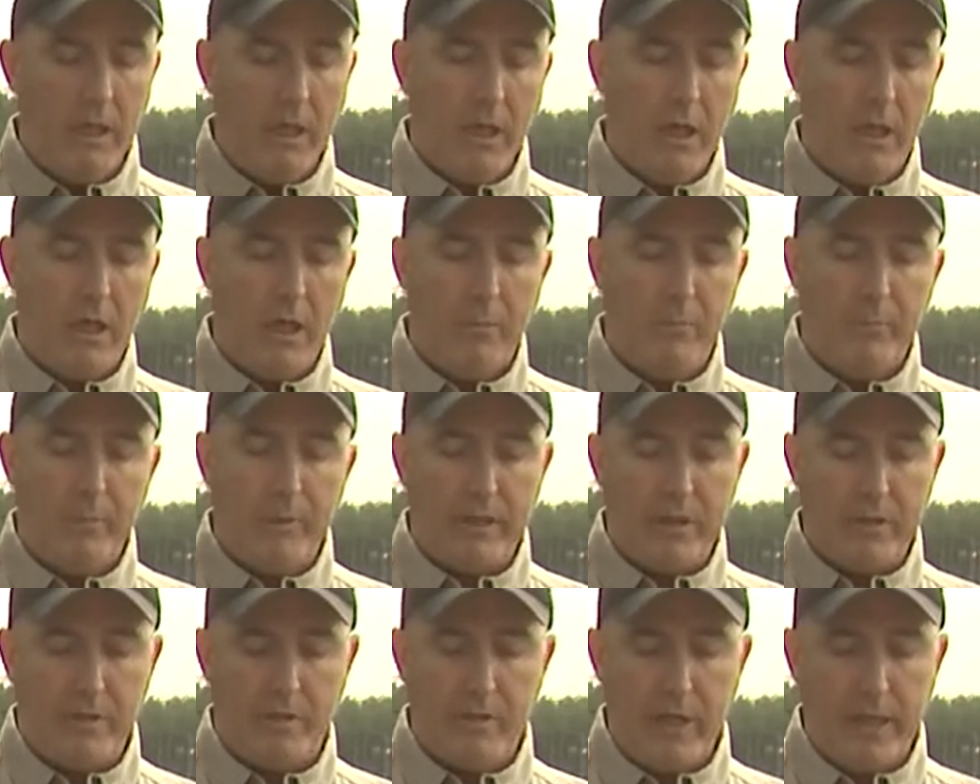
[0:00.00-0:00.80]
Uh,
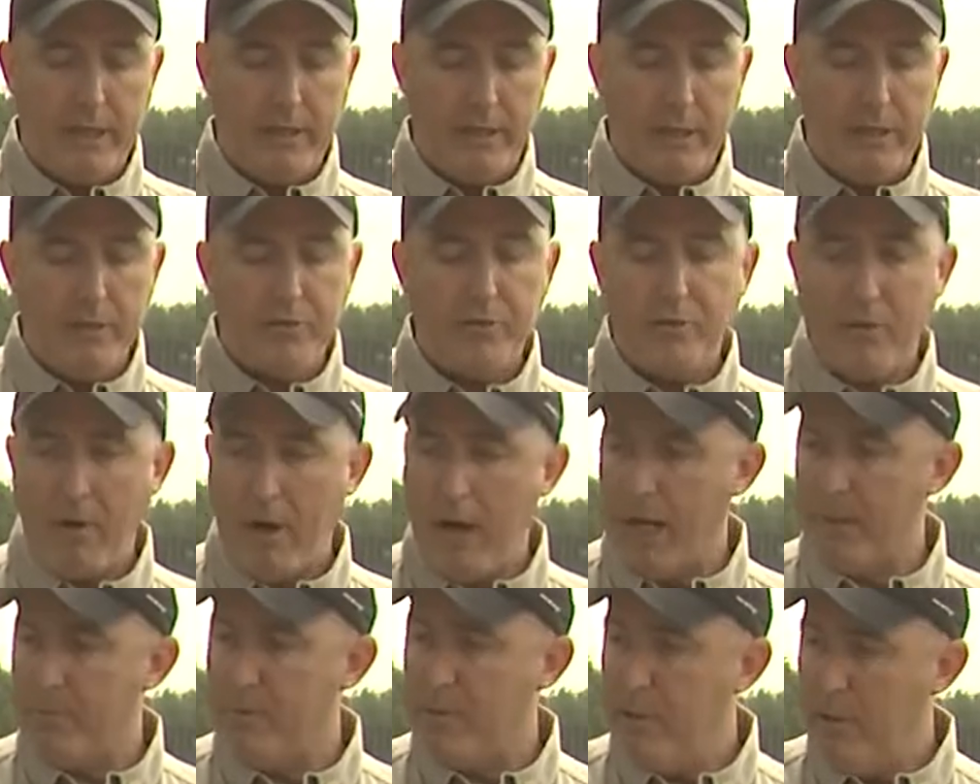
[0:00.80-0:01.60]
but to set these
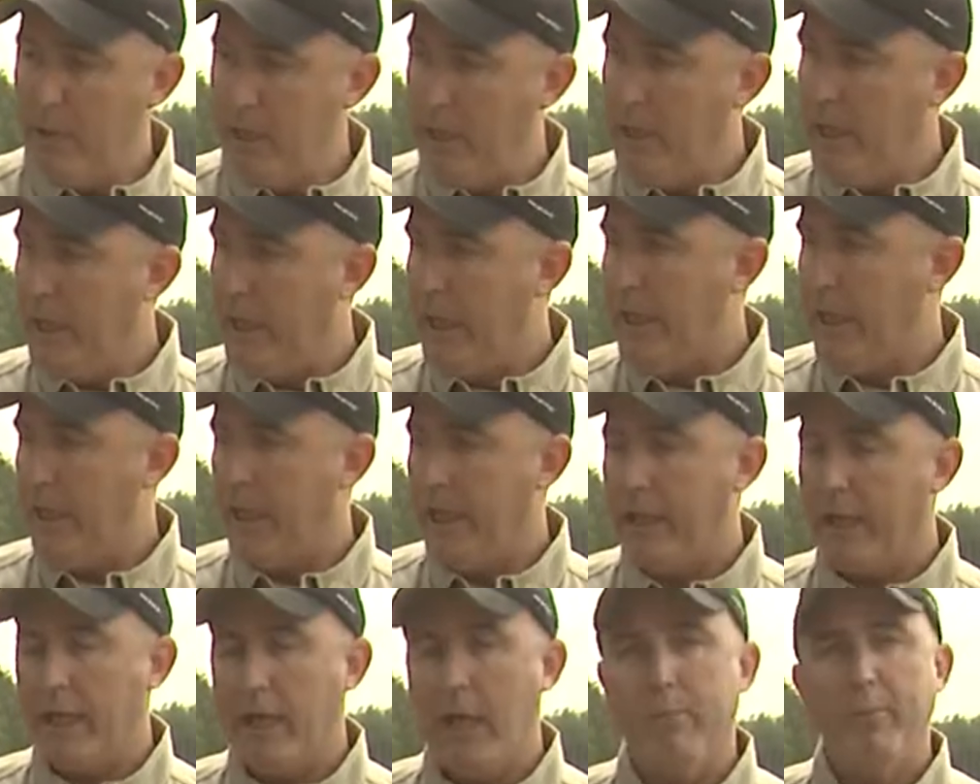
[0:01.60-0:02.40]
traps, and,
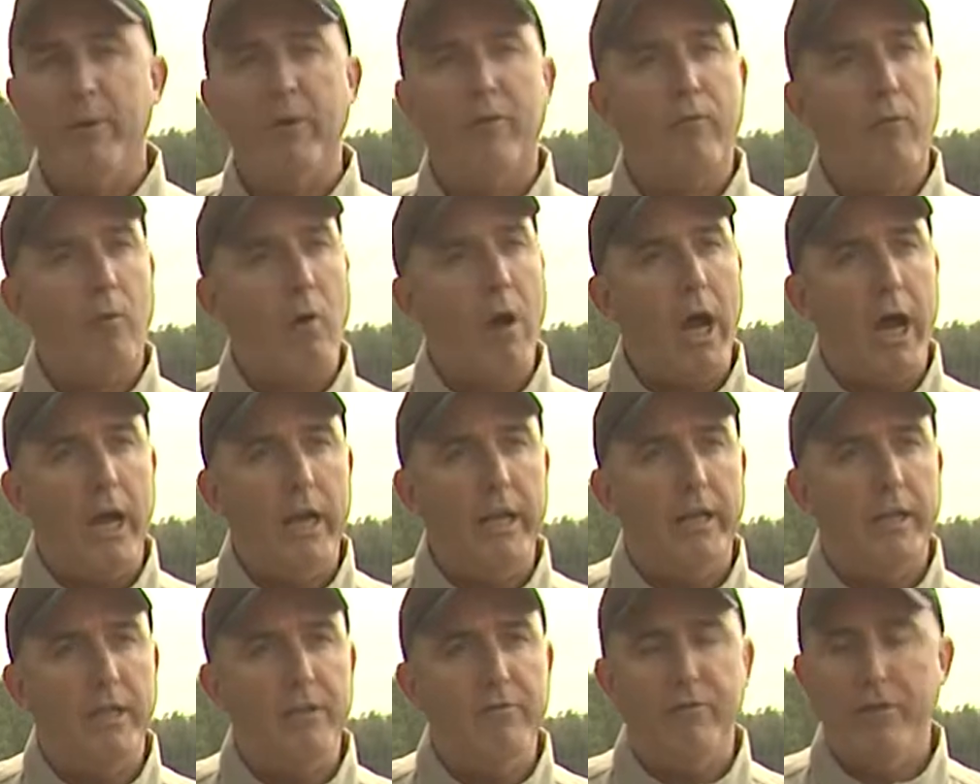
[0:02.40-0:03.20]
and, they come in a
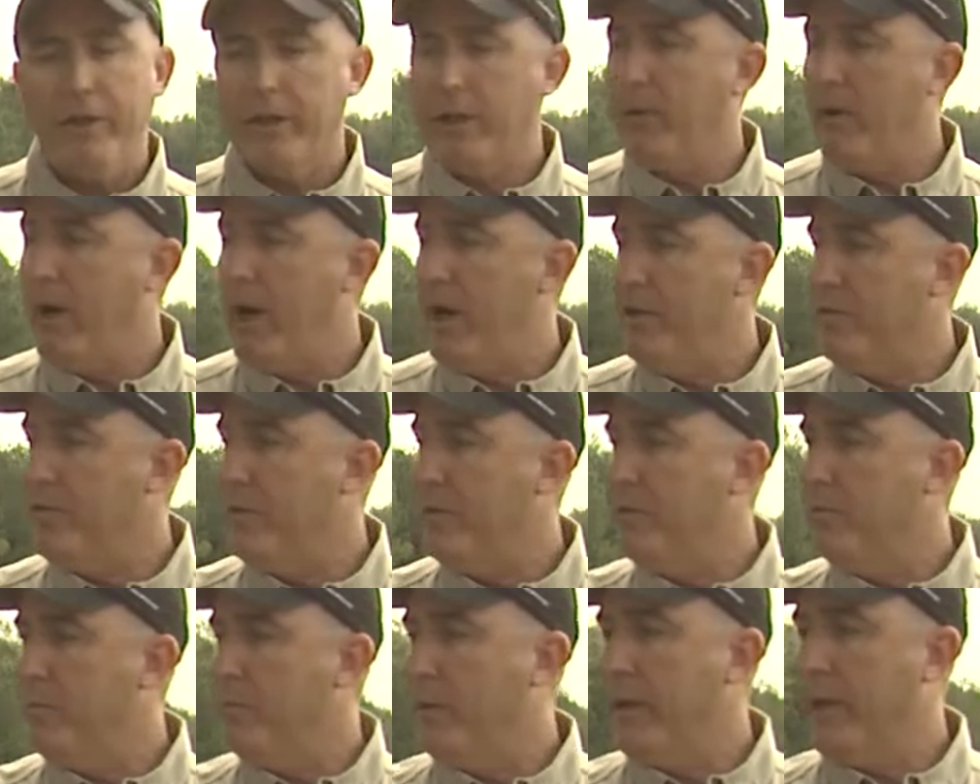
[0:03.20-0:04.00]
variety of
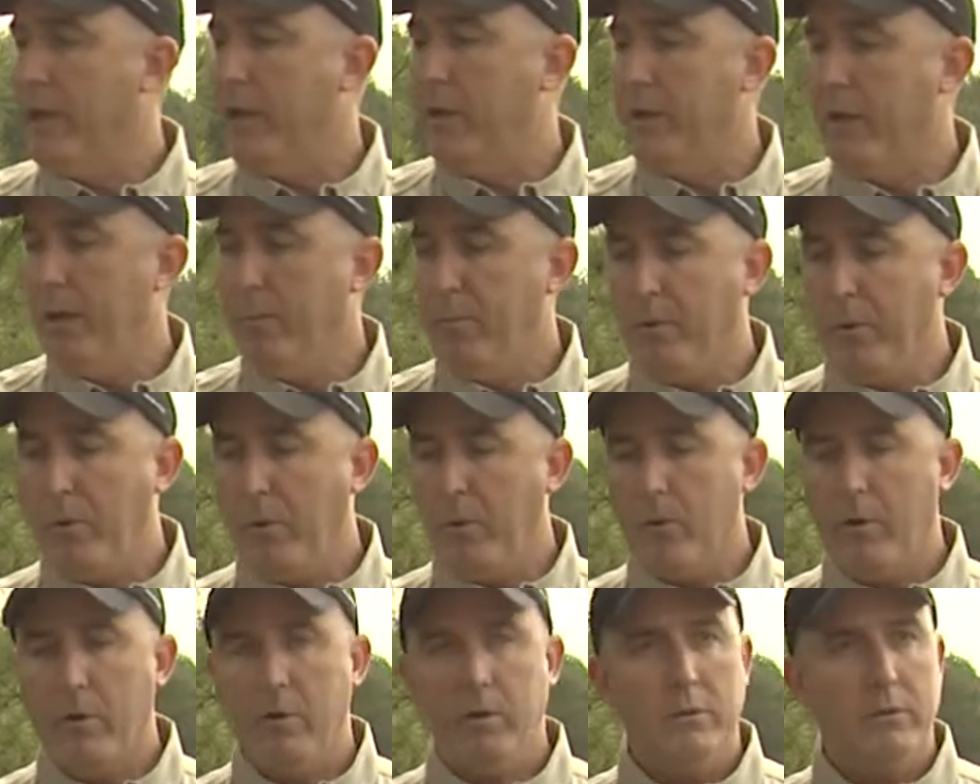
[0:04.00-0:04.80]
configurations. We got a double
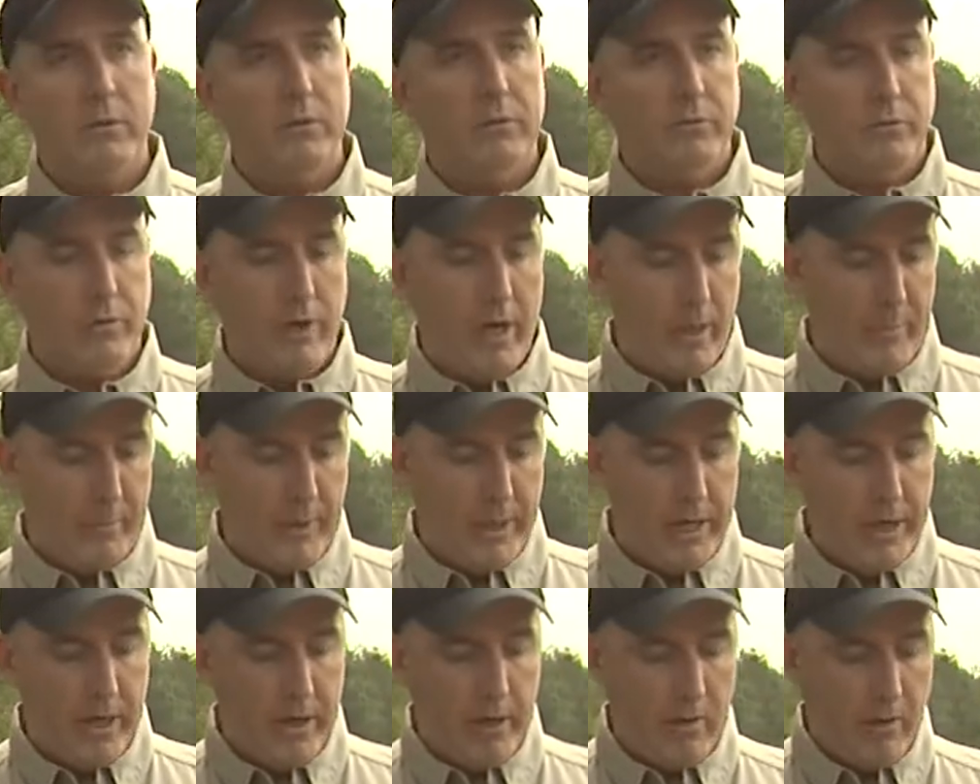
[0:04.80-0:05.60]
door trap
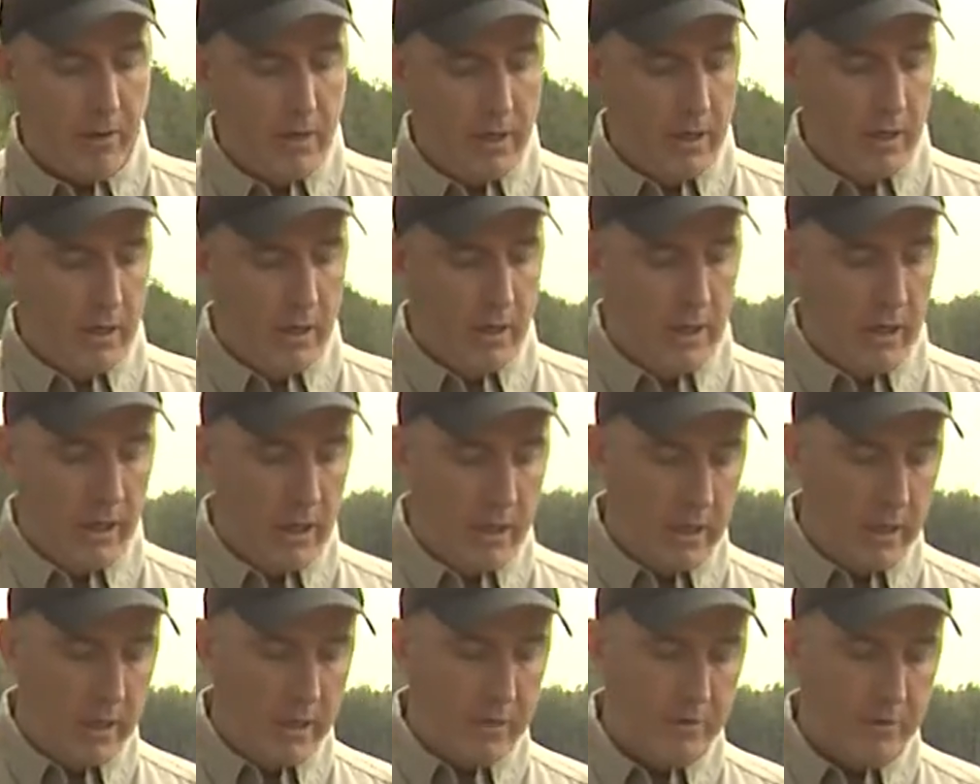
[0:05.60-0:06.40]
here.
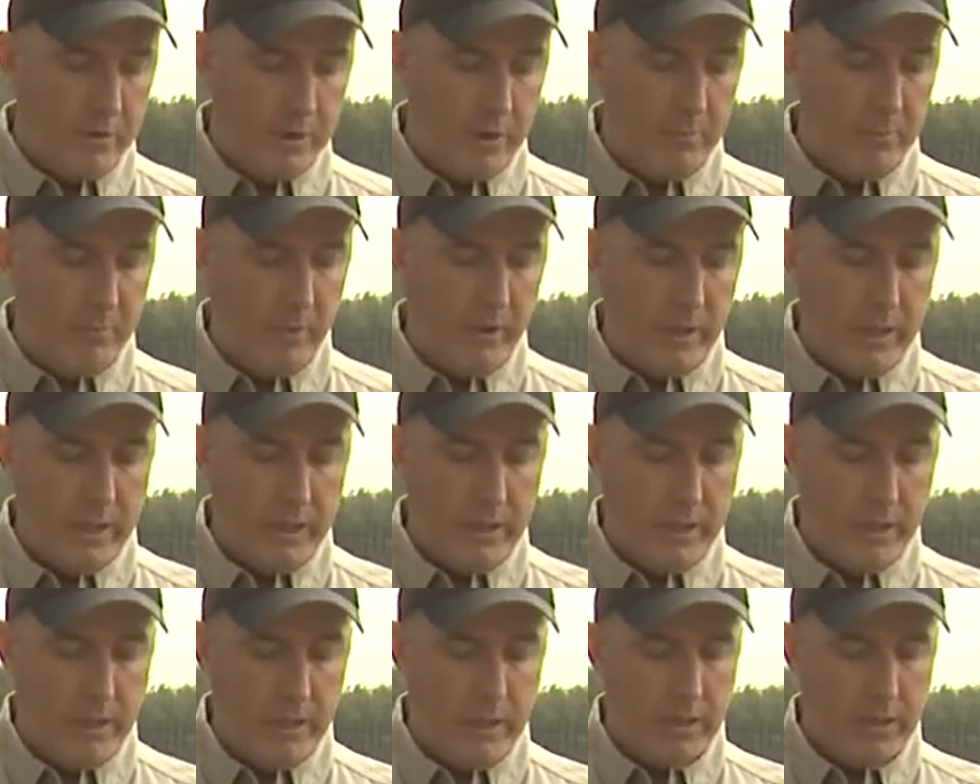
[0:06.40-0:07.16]
Uh, simply